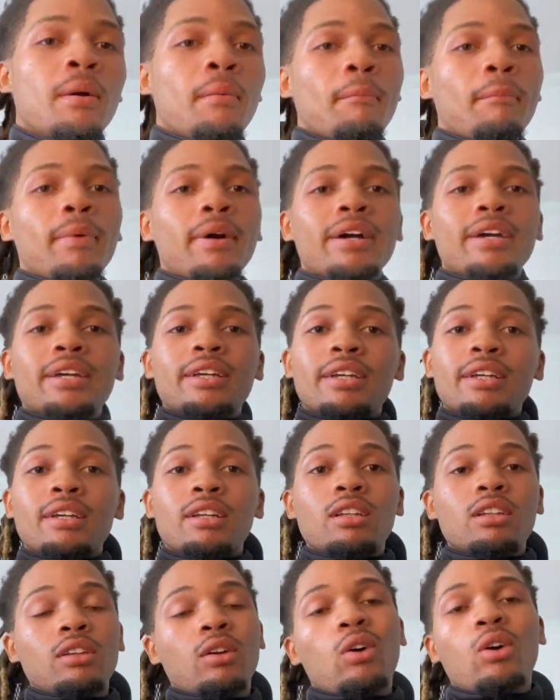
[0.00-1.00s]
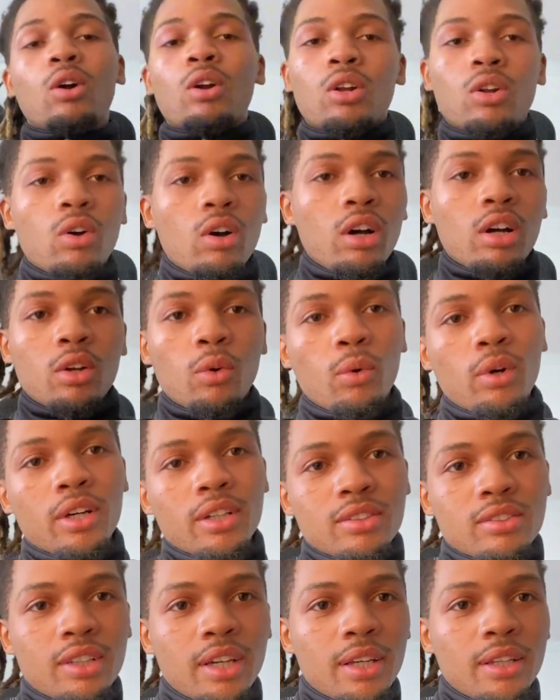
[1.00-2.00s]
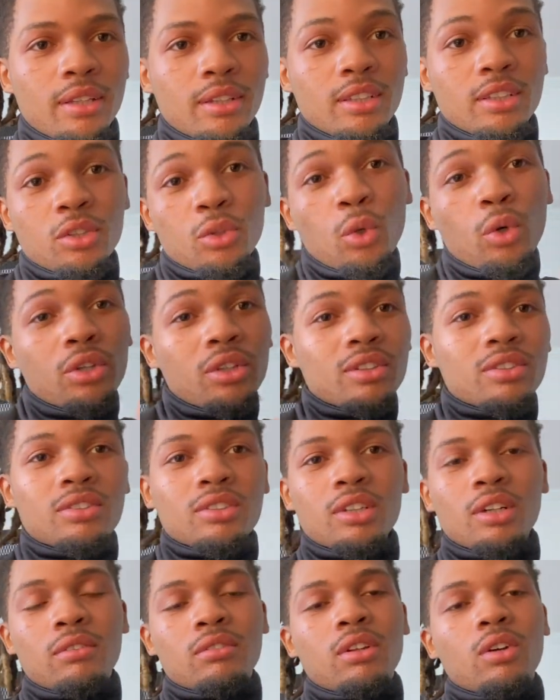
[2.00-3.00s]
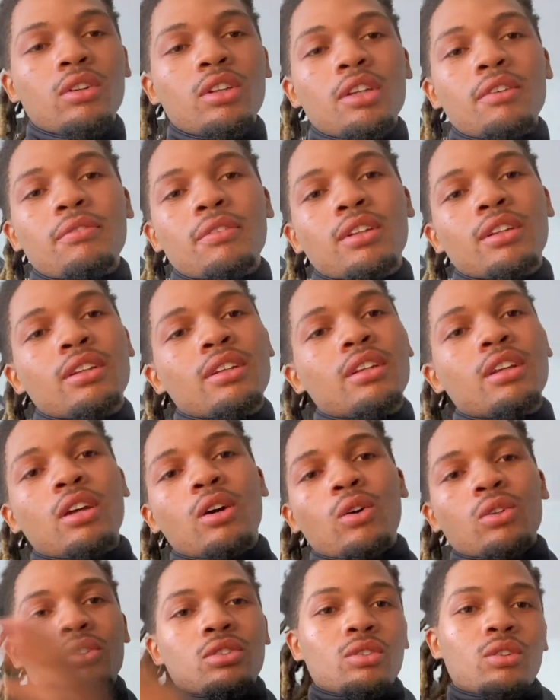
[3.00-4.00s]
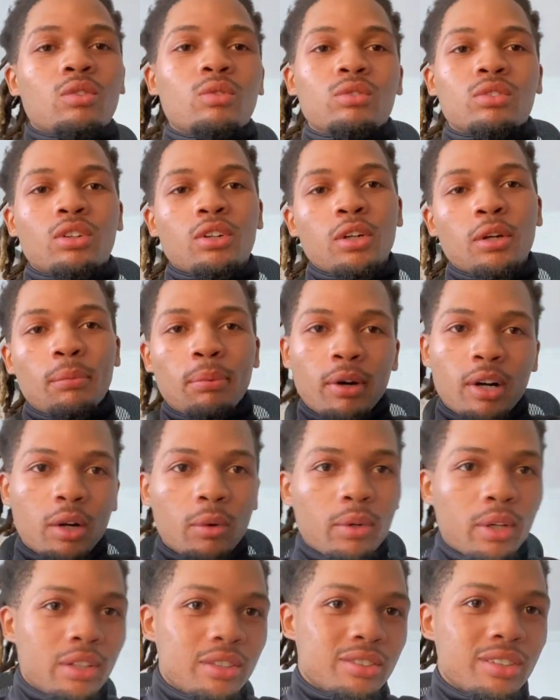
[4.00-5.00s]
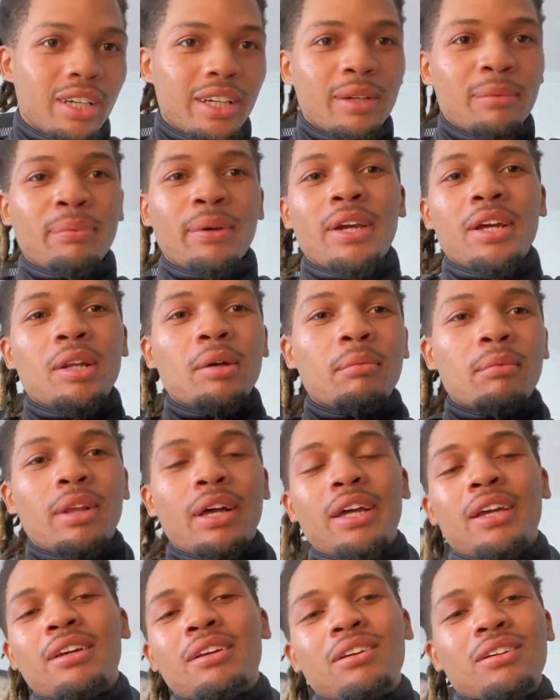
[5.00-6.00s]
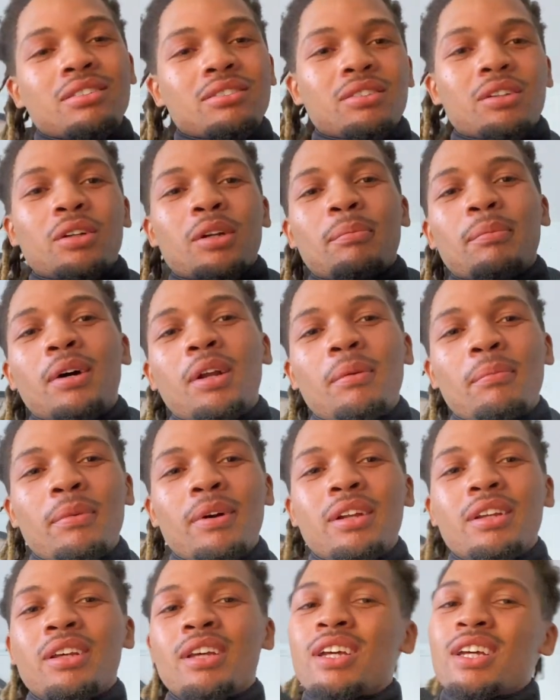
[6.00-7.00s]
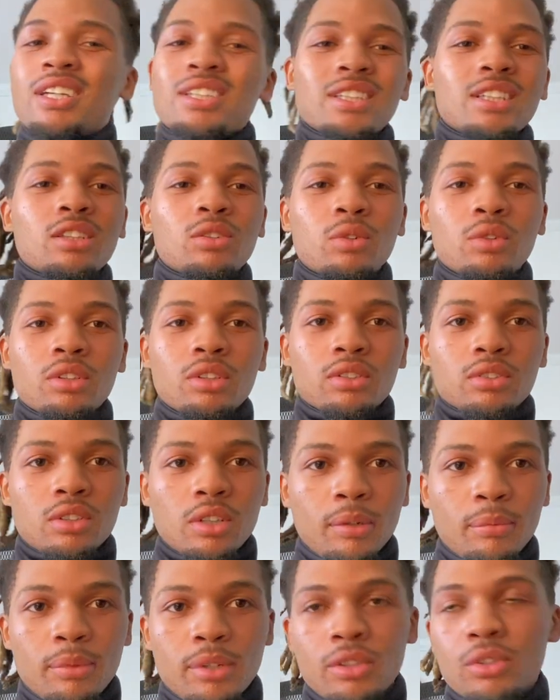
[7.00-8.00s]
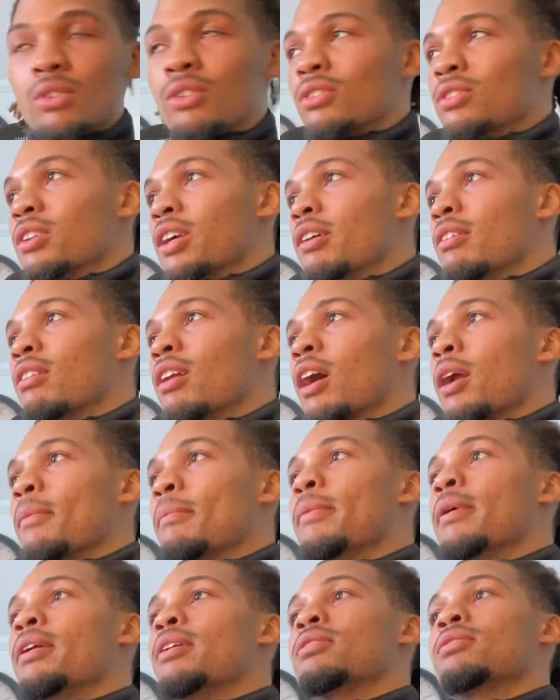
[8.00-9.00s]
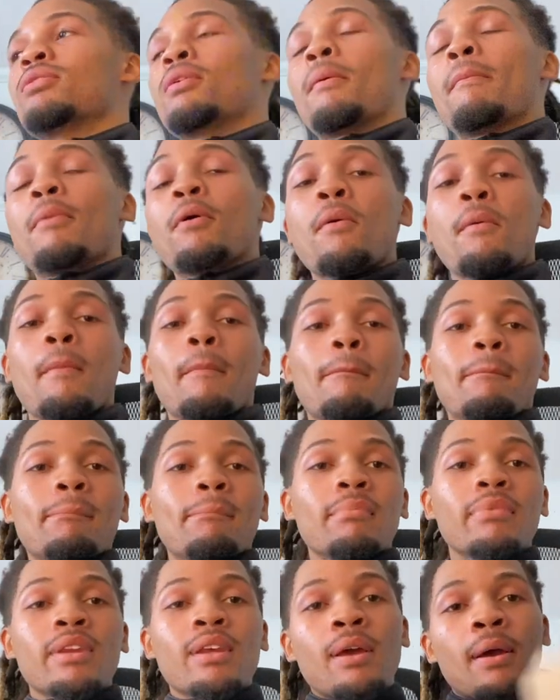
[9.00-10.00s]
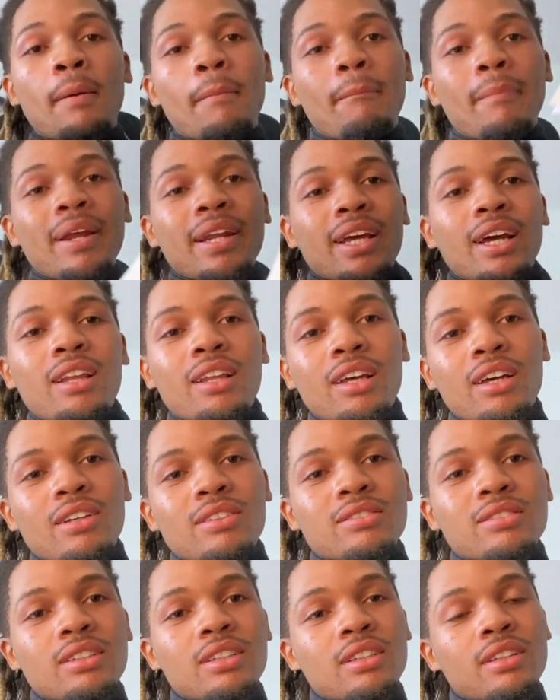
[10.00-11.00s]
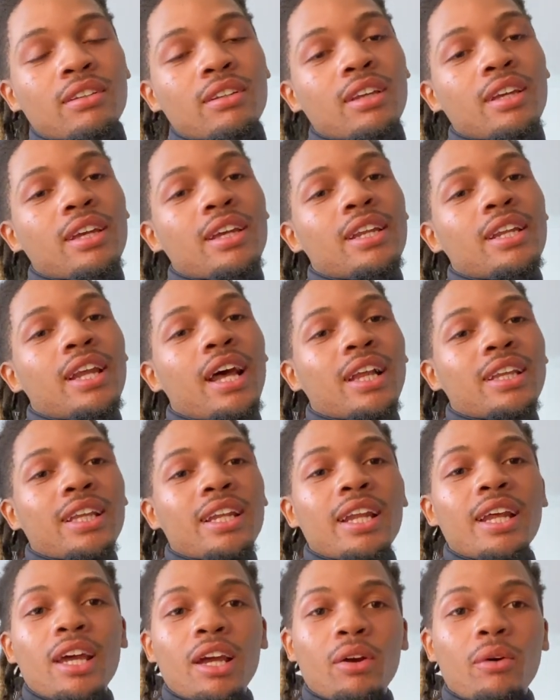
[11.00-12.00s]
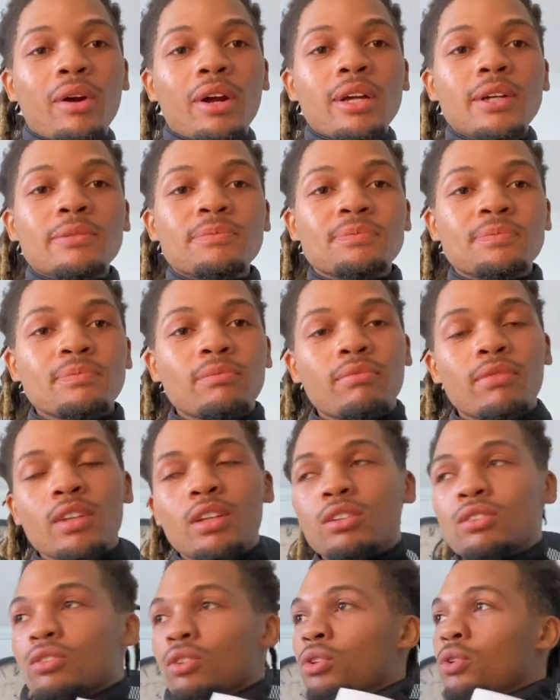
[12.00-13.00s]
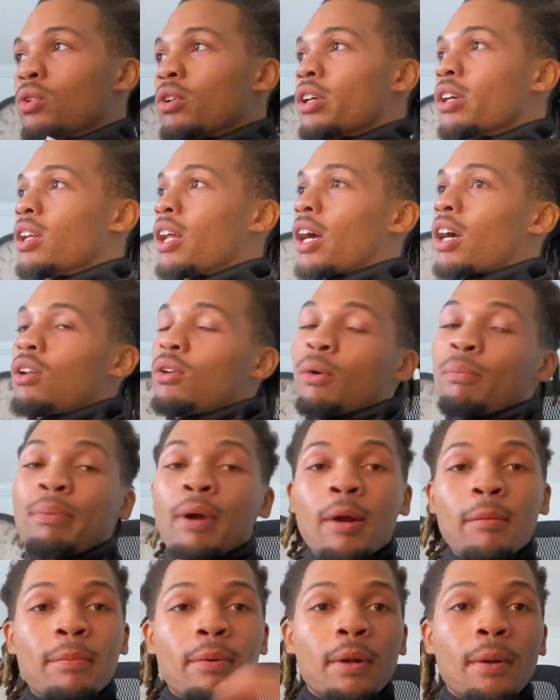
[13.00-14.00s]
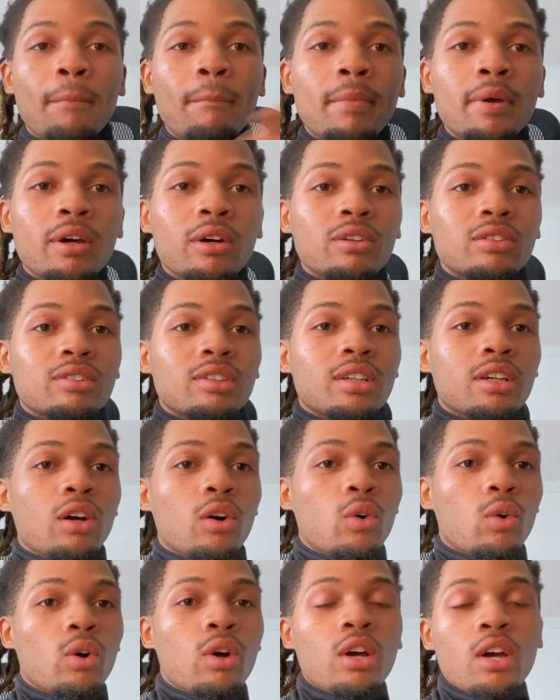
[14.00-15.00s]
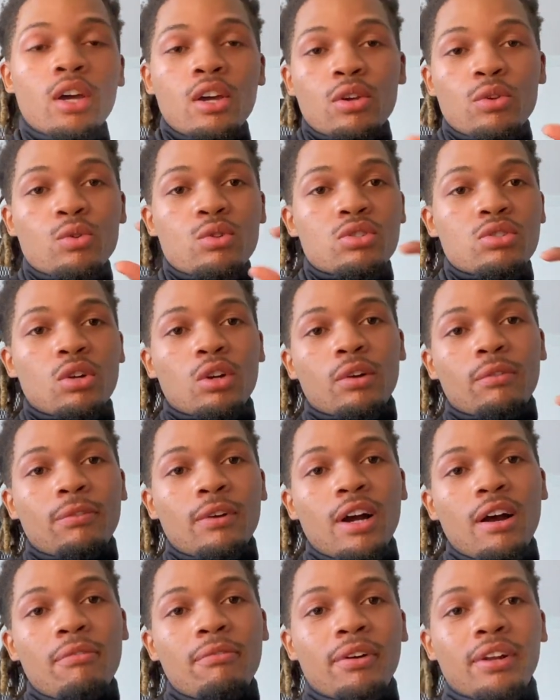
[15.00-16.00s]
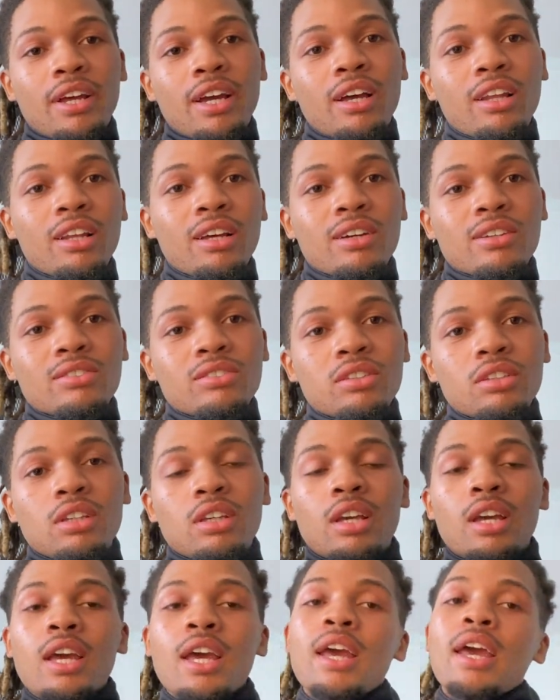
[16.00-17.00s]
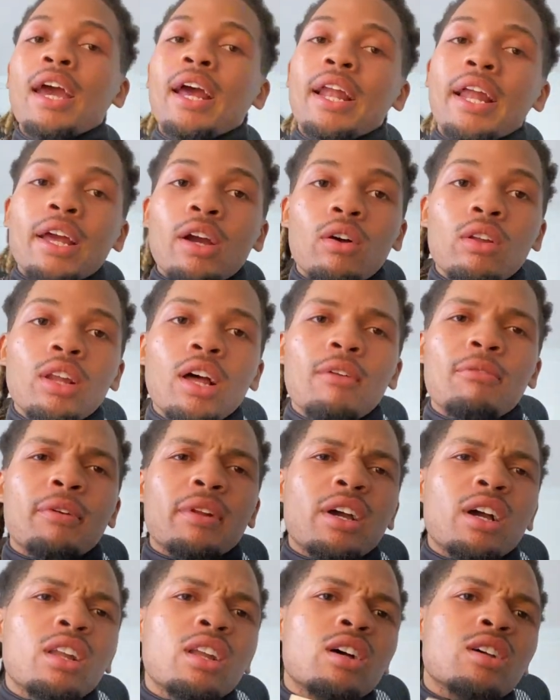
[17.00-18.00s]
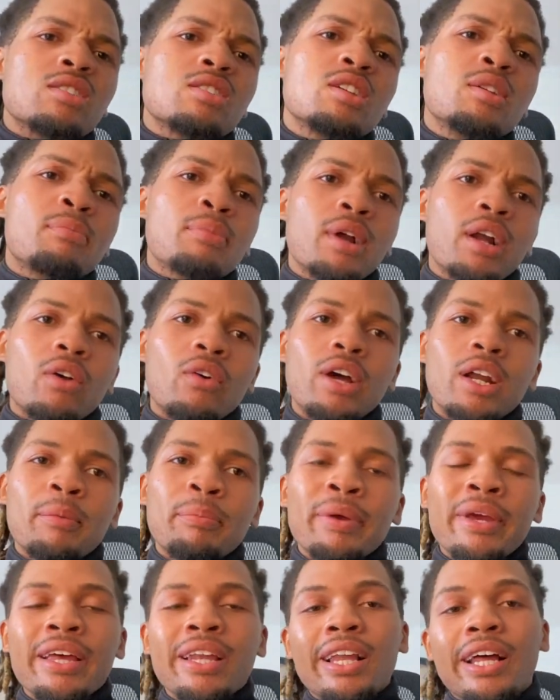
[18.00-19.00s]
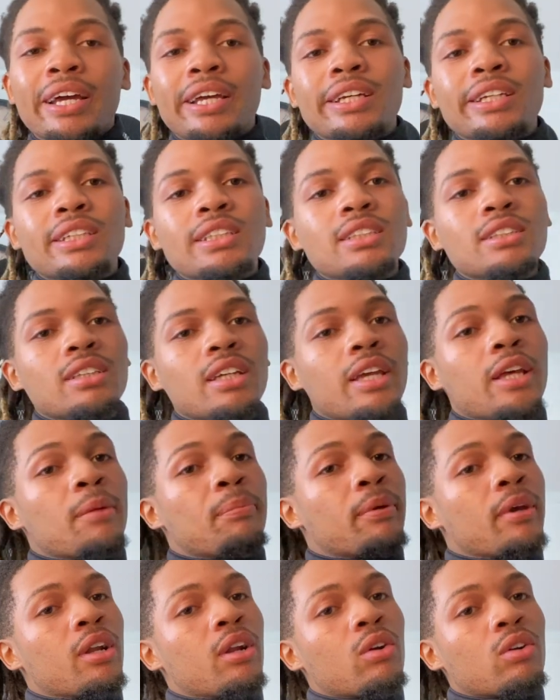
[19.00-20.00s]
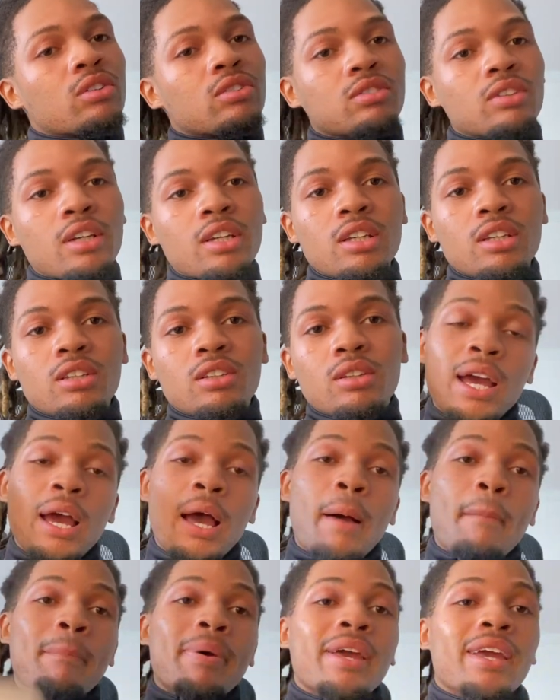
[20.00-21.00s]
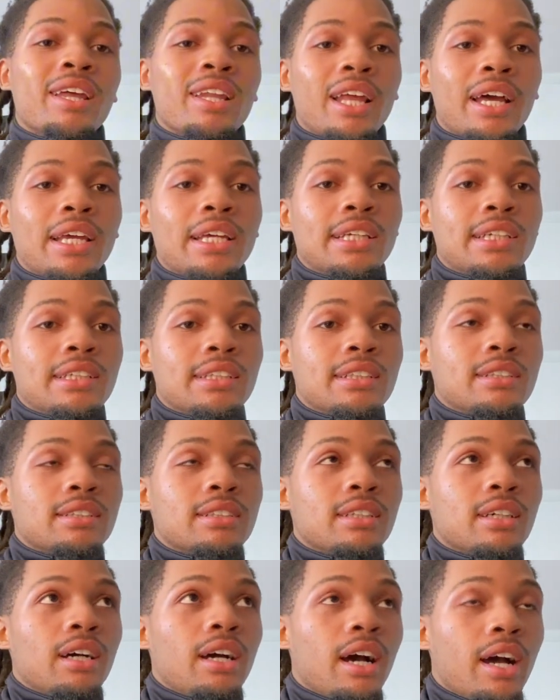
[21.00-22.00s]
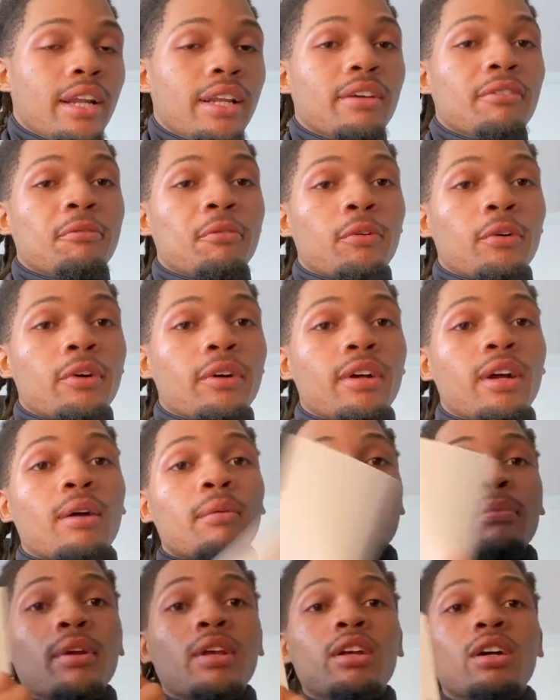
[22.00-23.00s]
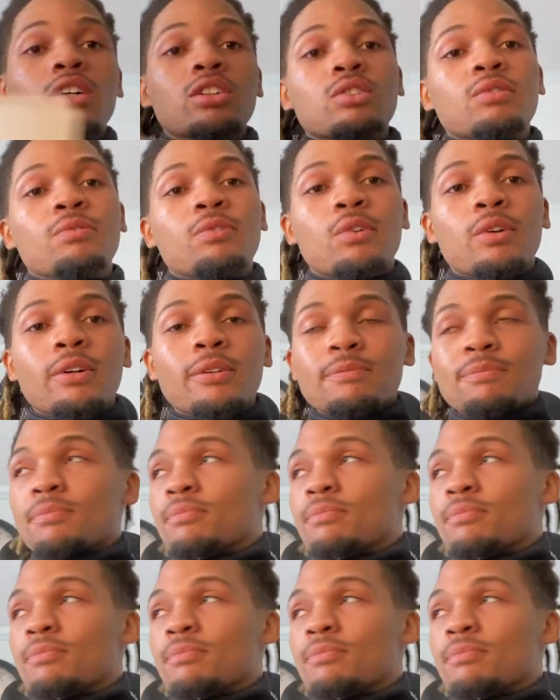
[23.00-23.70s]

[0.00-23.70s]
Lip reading: But don't go to no other website. Do it yourself. Don't even go to no third party website and pay them like a certain amount of money. Just do it yourself, bro. You can save a lot of money. So boom, make the LLC. Then after that, right? So you're gonna get like a little paper in the mail saying, oh, you certified for the LLC. And I ain't gonna lie, for the LLC, you probably gonna have to pay like, it depends on the state. I paid like $100 for it.